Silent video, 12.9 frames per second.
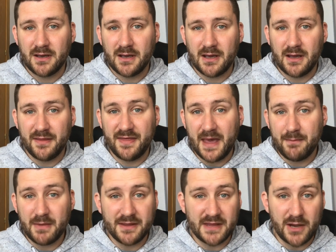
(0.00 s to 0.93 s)

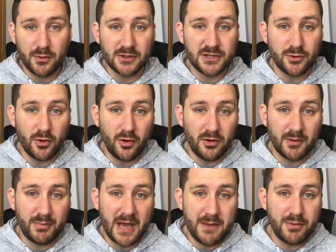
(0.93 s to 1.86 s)
them and they will do all
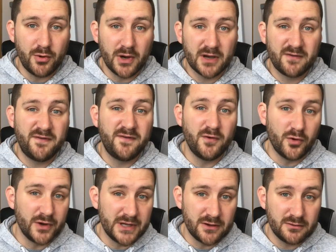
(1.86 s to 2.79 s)
the paperwork
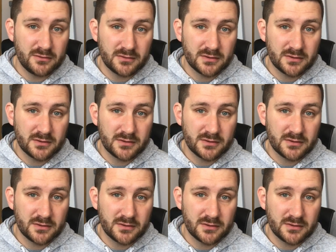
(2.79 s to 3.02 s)
for you.